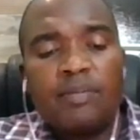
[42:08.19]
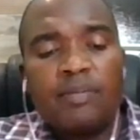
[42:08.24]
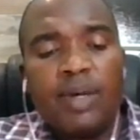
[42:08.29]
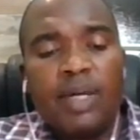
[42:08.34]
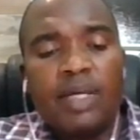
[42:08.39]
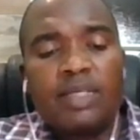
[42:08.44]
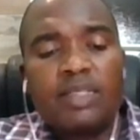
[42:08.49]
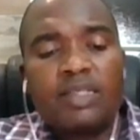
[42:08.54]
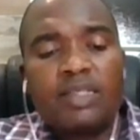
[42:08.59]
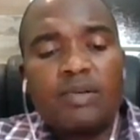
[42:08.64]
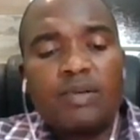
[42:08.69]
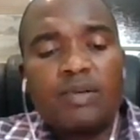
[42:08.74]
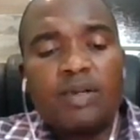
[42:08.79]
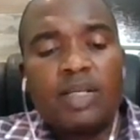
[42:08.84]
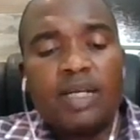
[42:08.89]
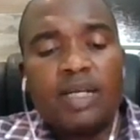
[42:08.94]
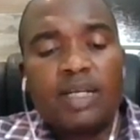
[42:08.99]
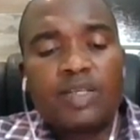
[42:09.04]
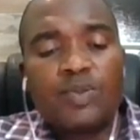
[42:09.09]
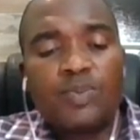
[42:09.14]
based
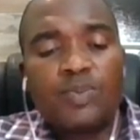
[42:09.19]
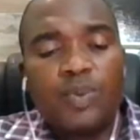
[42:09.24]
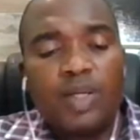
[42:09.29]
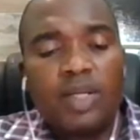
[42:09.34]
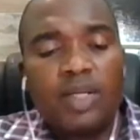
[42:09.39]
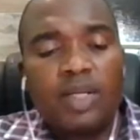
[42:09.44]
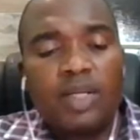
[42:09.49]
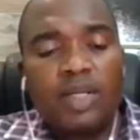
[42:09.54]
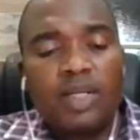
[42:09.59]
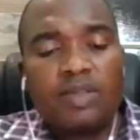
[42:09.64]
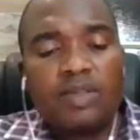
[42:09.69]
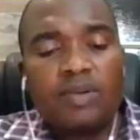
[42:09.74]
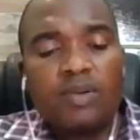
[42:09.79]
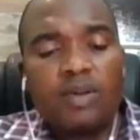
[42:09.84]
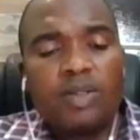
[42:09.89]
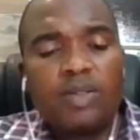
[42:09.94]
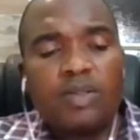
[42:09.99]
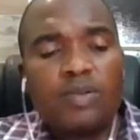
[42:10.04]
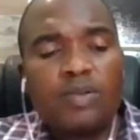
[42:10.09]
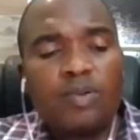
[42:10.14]
on experience
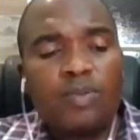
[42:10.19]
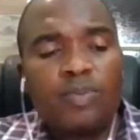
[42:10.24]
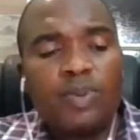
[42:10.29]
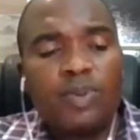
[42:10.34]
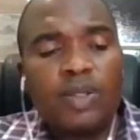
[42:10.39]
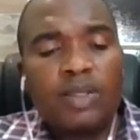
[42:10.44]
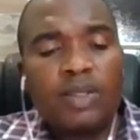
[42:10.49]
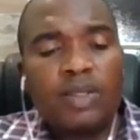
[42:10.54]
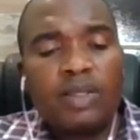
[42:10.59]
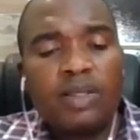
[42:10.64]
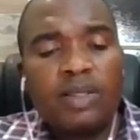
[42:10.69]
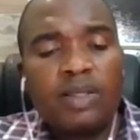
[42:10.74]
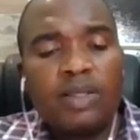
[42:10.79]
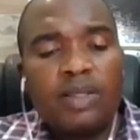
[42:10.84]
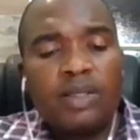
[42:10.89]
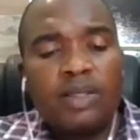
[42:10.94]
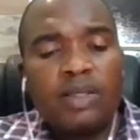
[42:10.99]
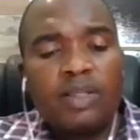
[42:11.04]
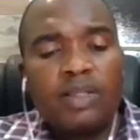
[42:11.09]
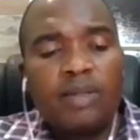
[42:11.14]
ought to be
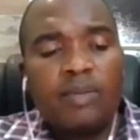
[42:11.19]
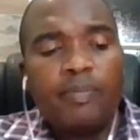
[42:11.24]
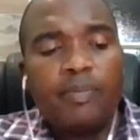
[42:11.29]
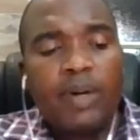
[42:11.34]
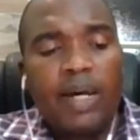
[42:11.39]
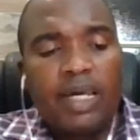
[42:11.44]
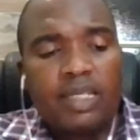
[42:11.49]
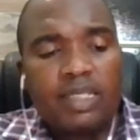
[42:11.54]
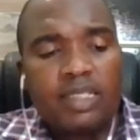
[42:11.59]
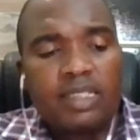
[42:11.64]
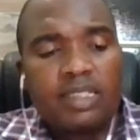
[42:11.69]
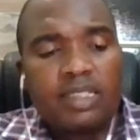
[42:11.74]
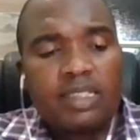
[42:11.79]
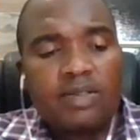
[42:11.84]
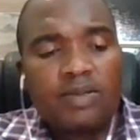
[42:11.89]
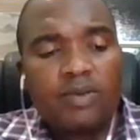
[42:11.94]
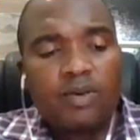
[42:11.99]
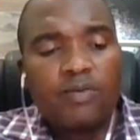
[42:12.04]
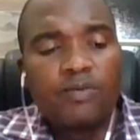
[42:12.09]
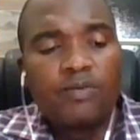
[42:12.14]
the
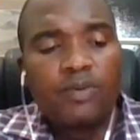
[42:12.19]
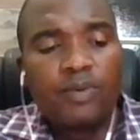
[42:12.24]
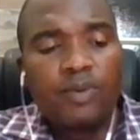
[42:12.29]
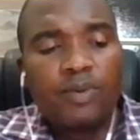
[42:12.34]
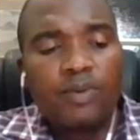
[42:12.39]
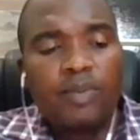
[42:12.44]
basis of